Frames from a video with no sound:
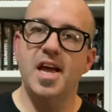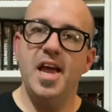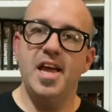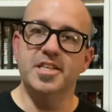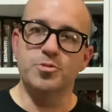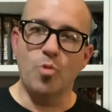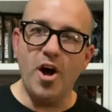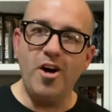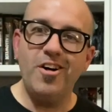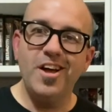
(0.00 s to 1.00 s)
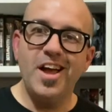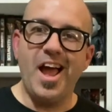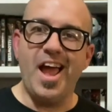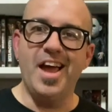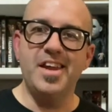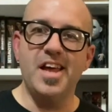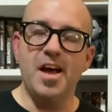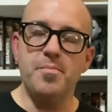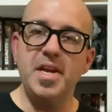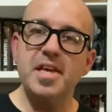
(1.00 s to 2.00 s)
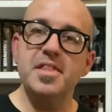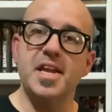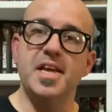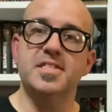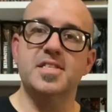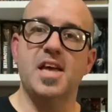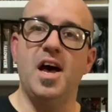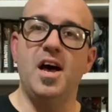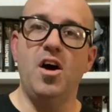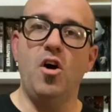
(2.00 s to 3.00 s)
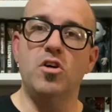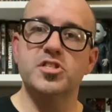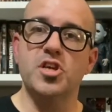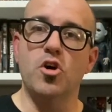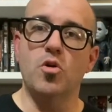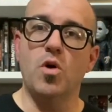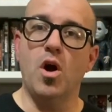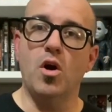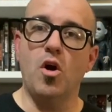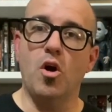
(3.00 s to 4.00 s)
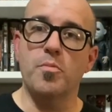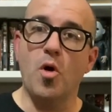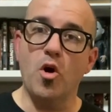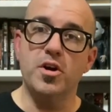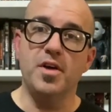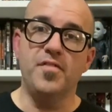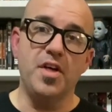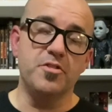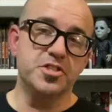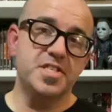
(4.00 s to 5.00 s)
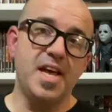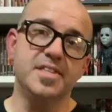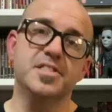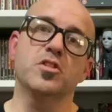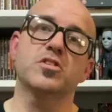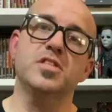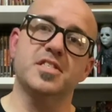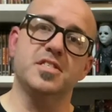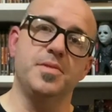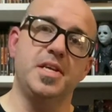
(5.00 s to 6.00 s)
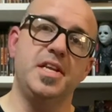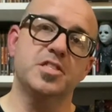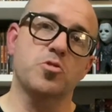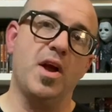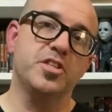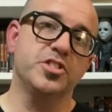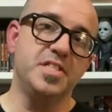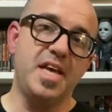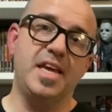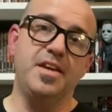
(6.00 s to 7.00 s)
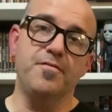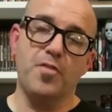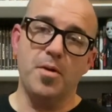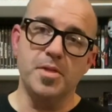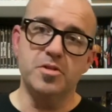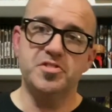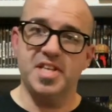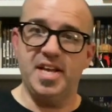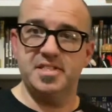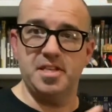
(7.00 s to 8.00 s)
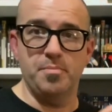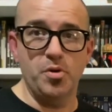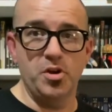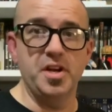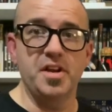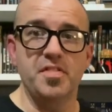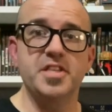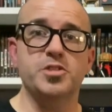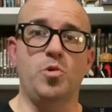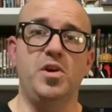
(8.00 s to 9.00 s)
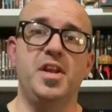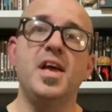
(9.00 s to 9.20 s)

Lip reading: as well. And many of the discs also are part of other sets. And it looks like some of the discs were actually taken from those sets and put into this one.